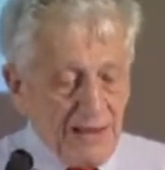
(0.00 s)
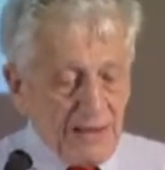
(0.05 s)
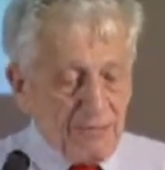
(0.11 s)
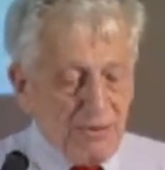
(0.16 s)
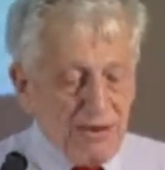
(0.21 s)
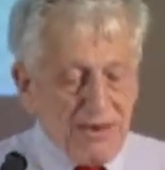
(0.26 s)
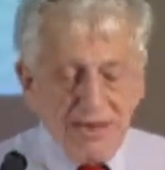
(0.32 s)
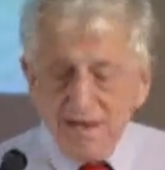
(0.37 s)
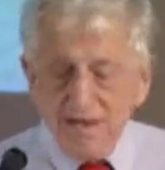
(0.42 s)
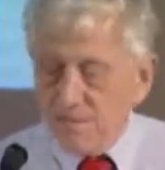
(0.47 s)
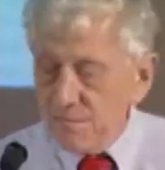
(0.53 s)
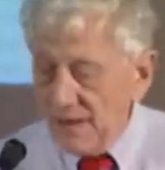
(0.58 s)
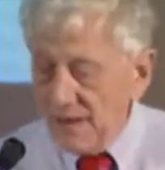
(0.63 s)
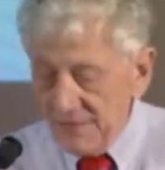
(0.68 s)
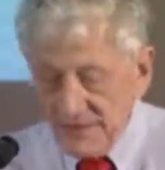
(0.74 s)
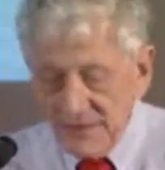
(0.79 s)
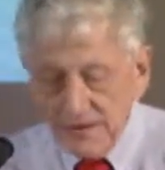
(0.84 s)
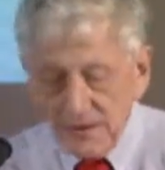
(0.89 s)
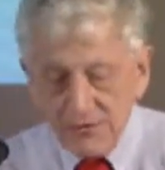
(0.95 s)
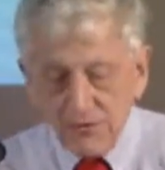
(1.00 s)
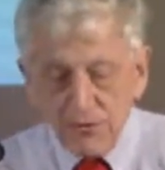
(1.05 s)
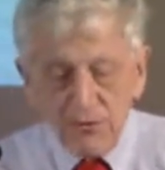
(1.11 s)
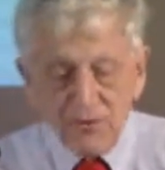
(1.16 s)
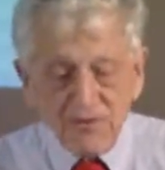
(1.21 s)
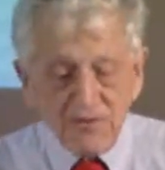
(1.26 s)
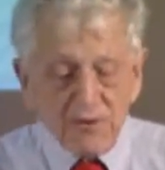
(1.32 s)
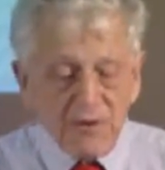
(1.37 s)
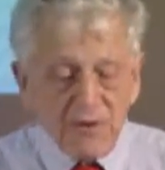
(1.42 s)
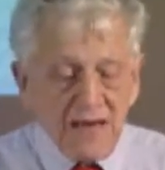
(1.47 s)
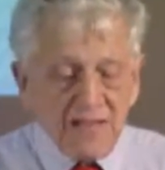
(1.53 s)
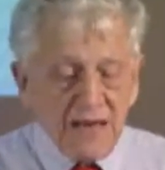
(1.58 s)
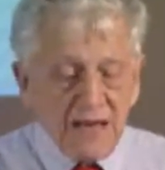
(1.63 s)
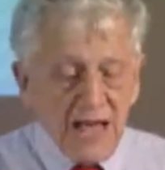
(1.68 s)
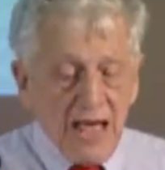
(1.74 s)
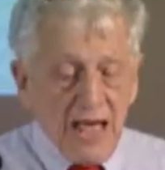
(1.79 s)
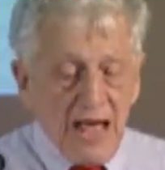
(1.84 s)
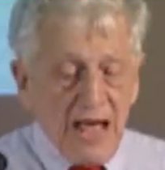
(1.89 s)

pleased, but he got used to it.